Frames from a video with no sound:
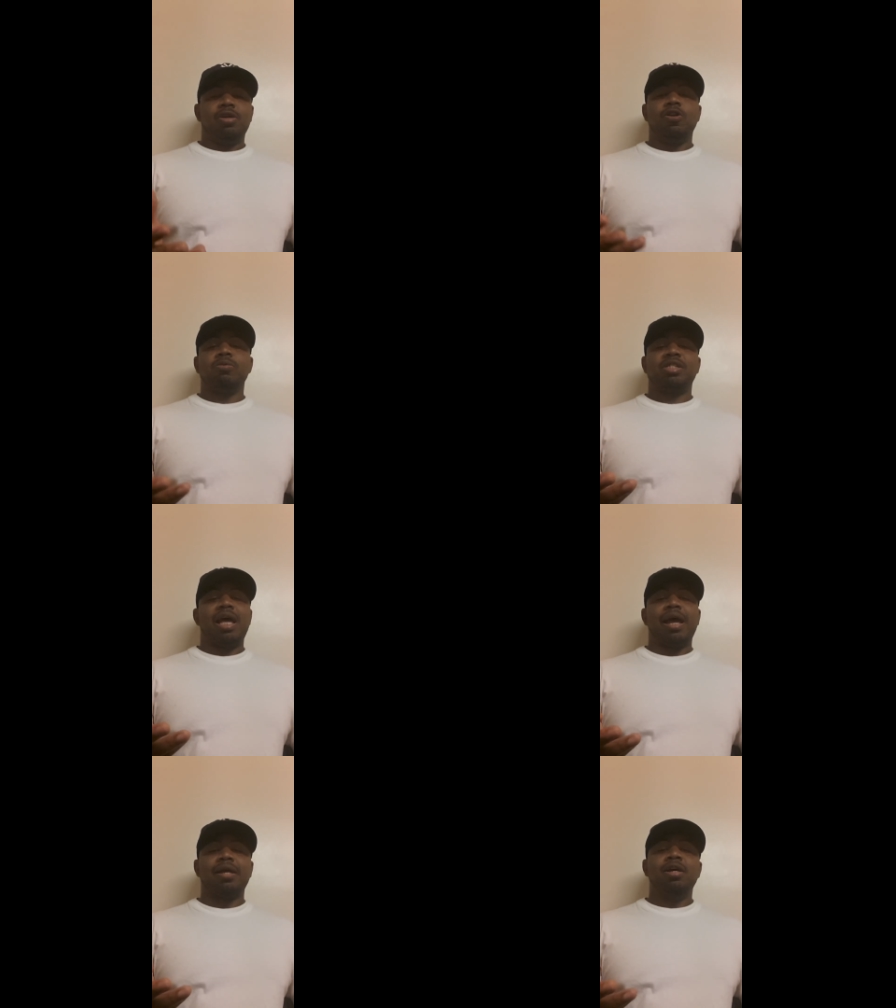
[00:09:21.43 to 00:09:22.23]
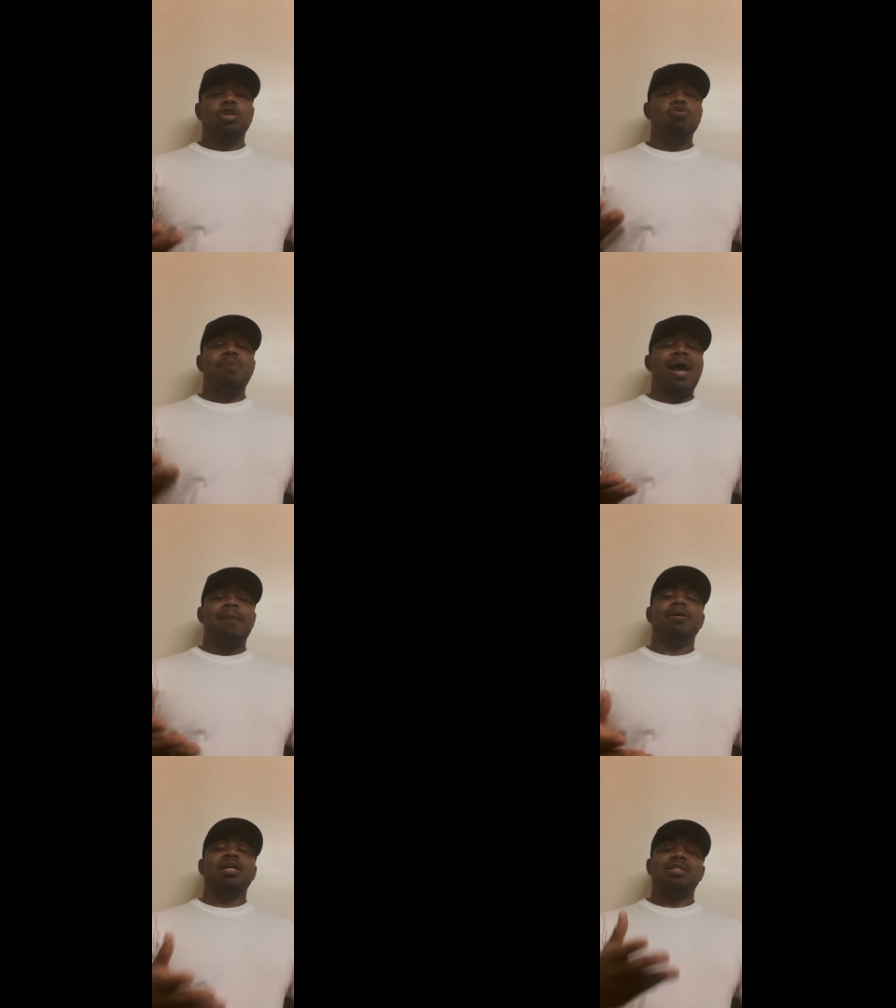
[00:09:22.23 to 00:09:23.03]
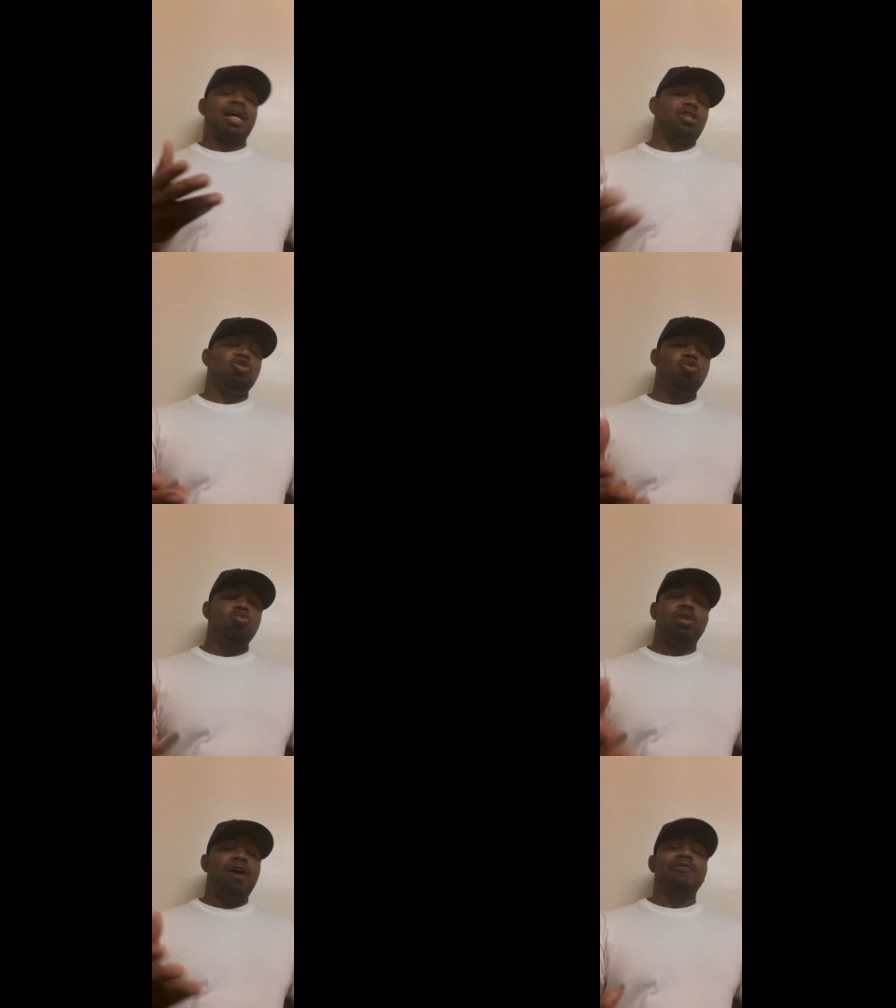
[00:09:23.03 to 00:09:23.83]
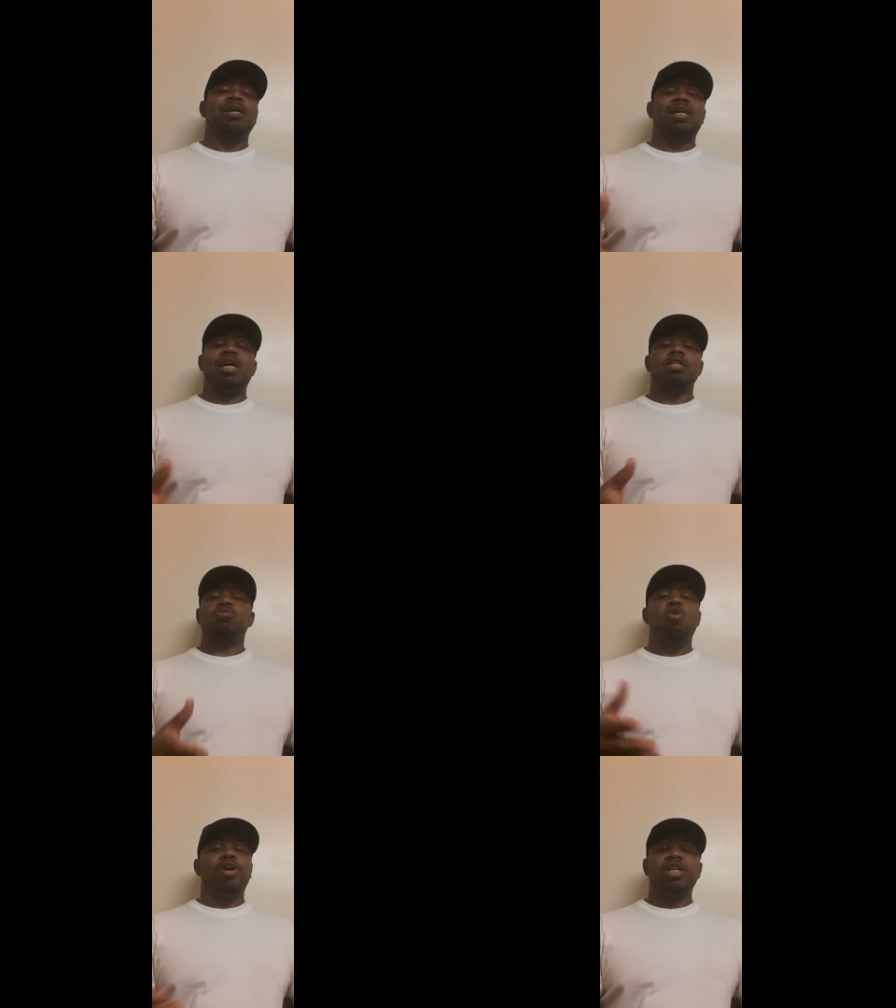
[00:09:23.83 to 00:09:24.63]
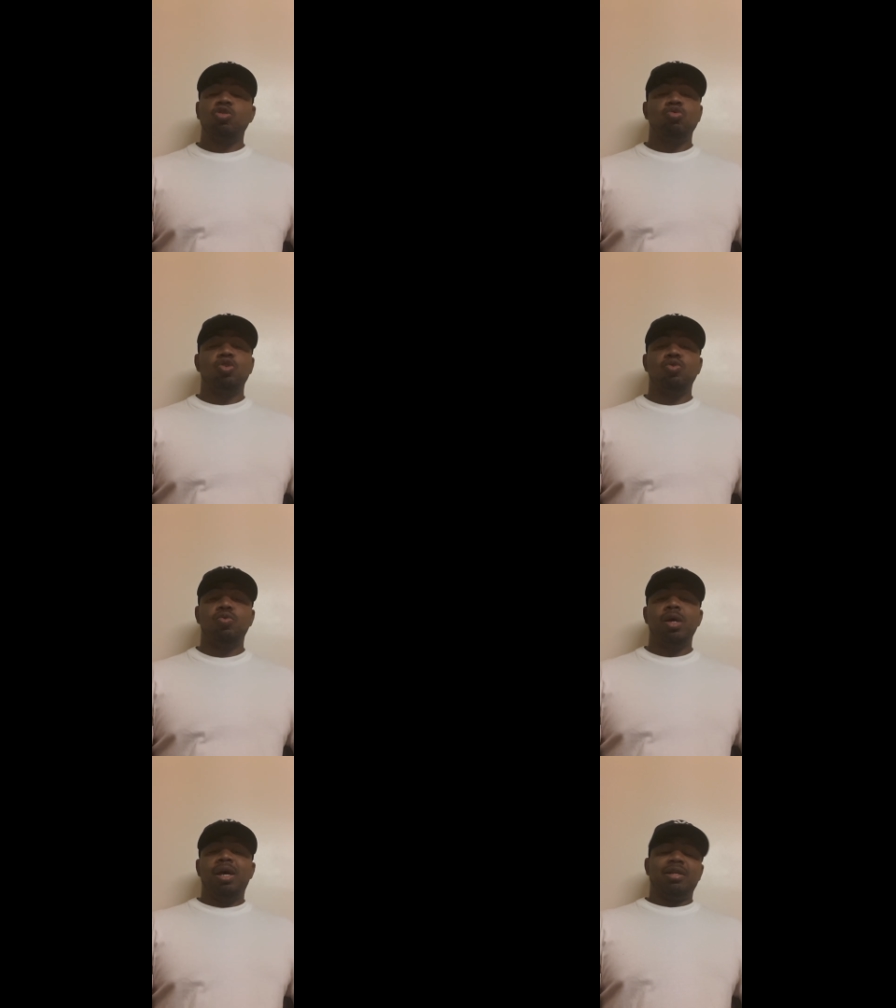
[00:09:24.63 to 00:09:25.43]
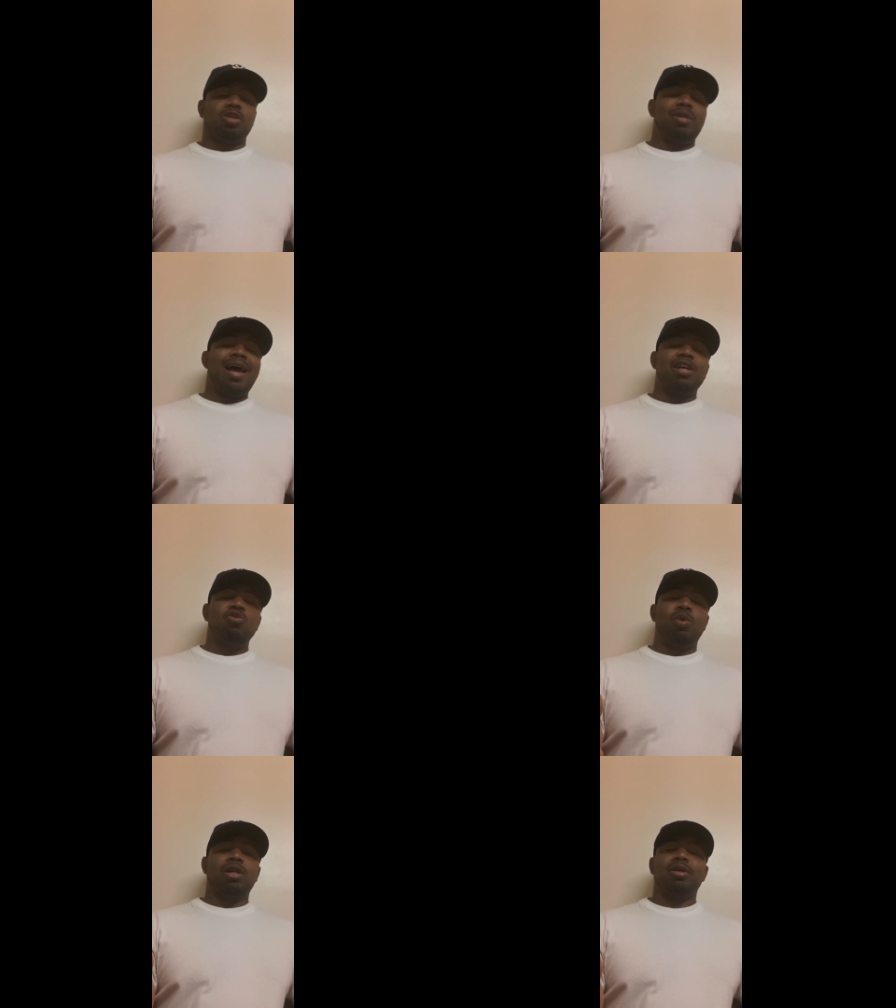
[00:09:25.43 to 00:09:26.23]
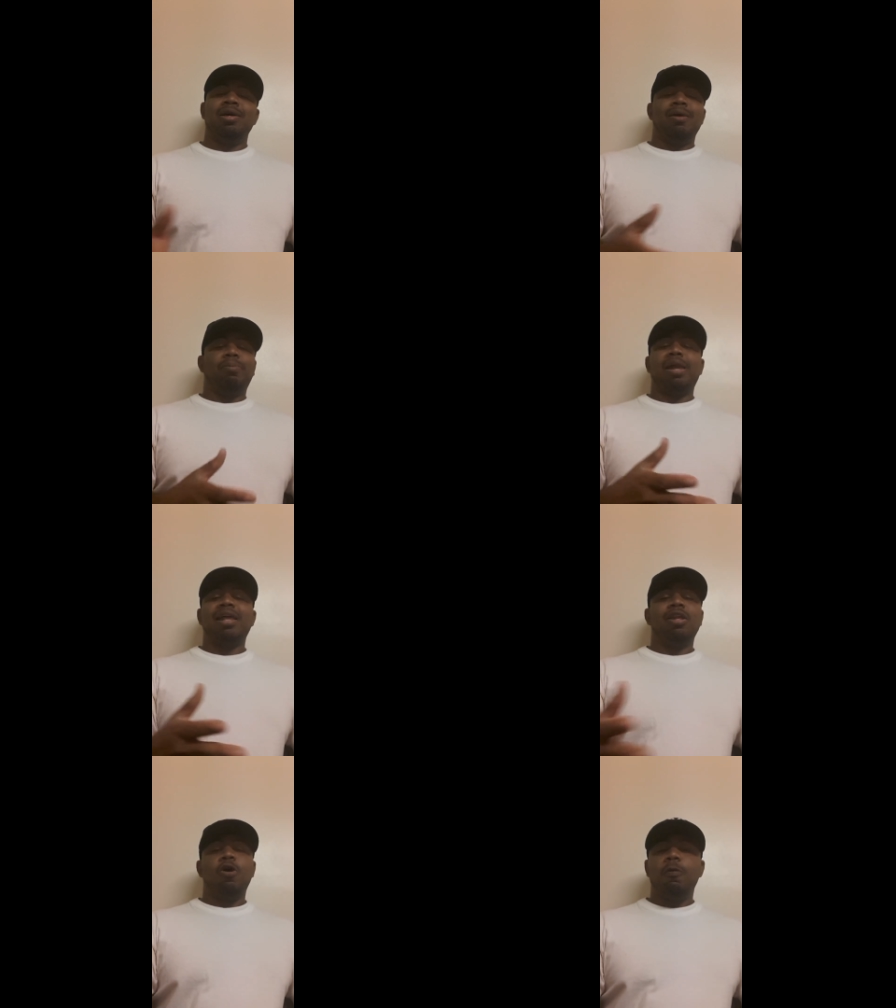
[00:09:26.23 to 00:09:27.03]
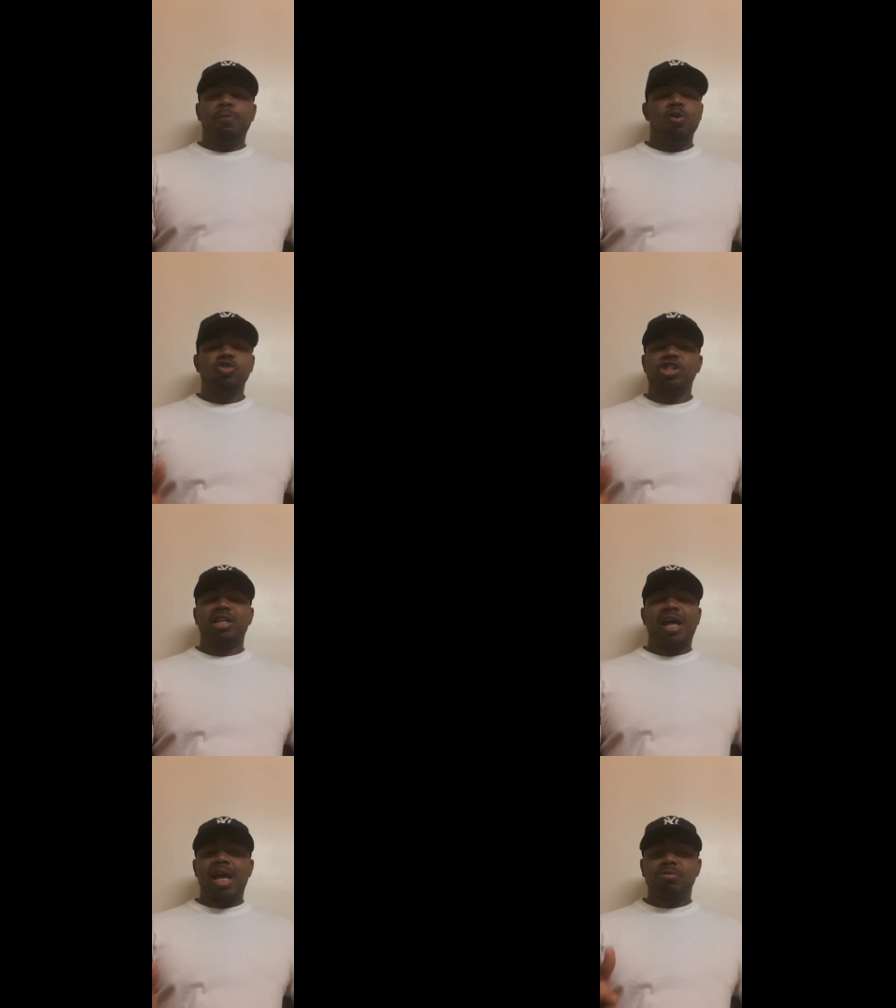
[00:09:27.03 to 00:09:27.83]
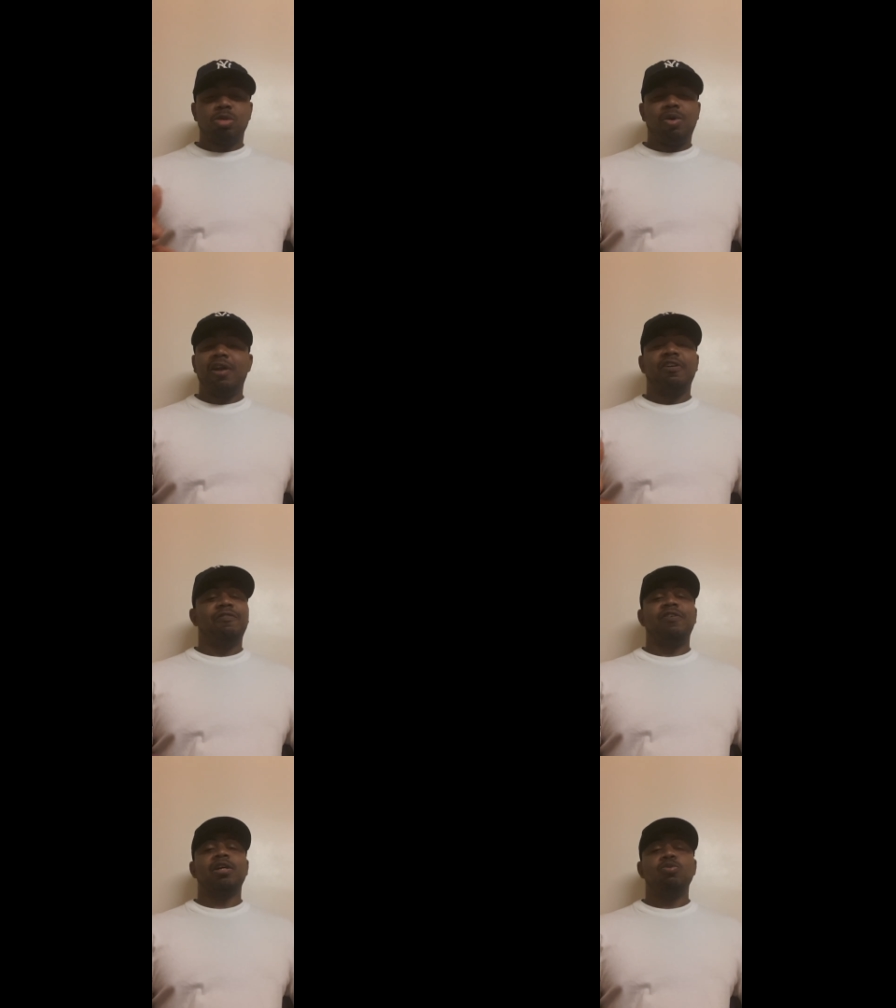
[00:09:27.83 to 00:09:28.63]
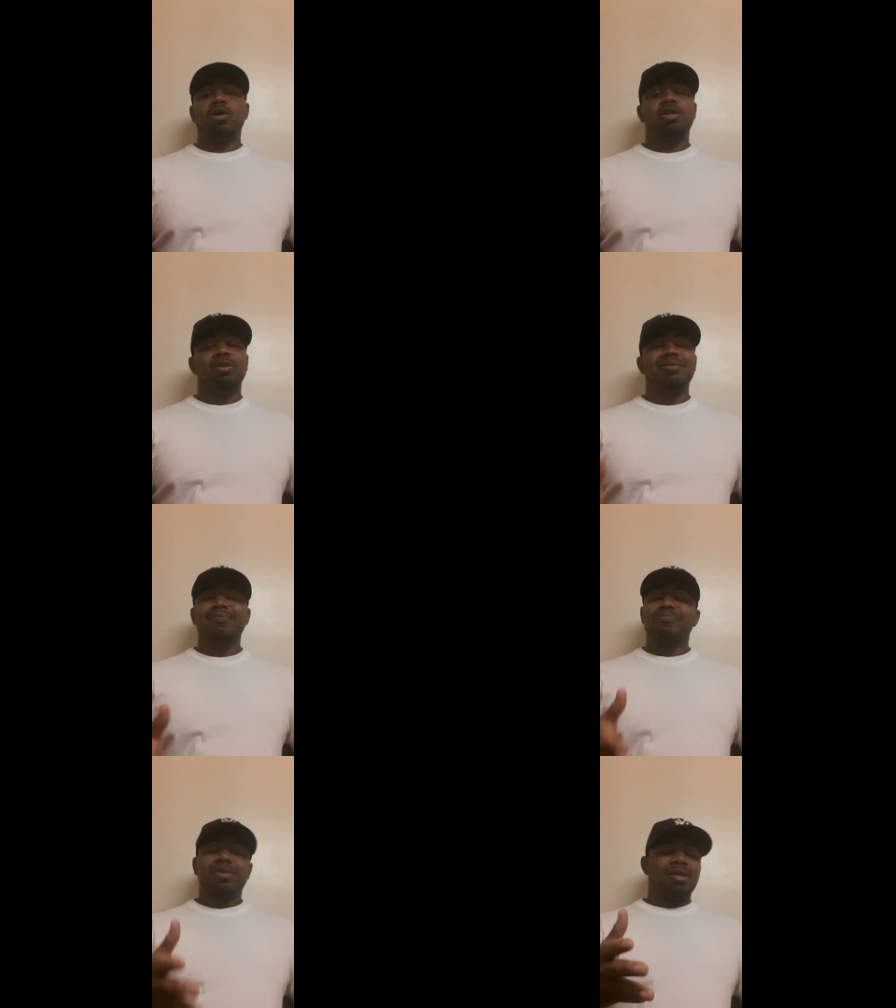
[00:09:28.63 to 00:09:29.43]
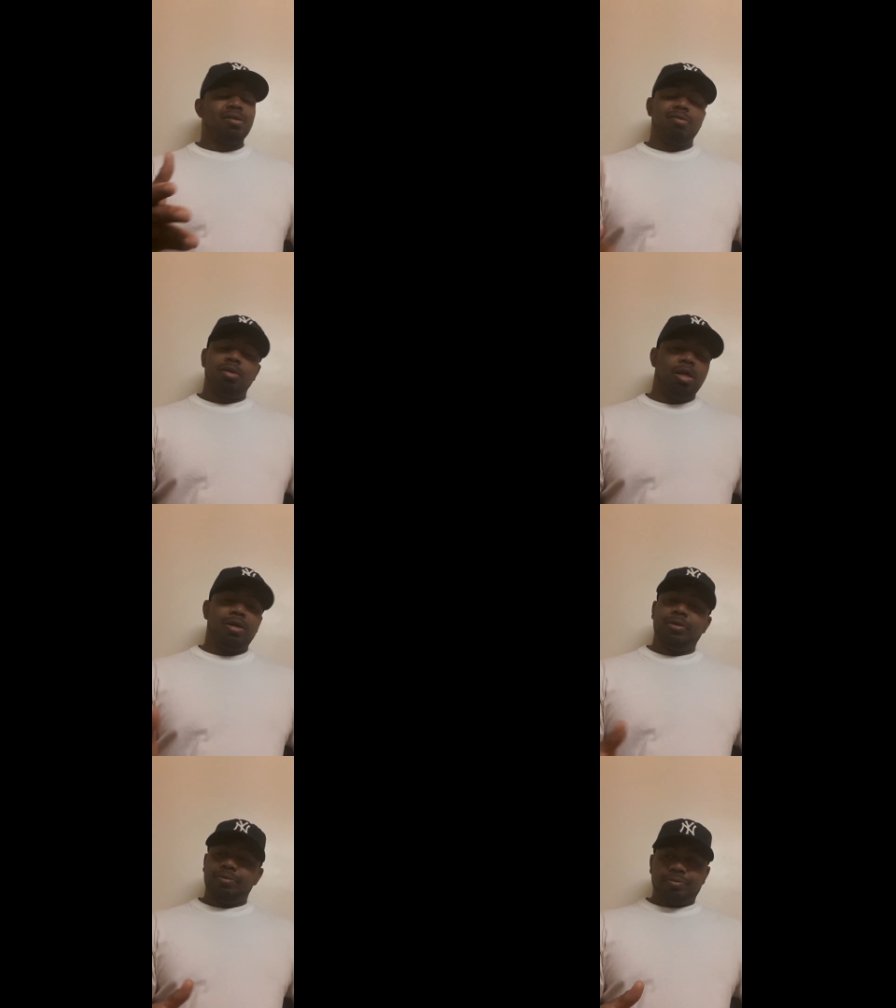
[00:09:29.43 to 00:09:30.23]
You know what I'm saying? You mad because that dude love your kids more than you do, so now you want to play little bullshit games or whatever the fuck you want to do. Look,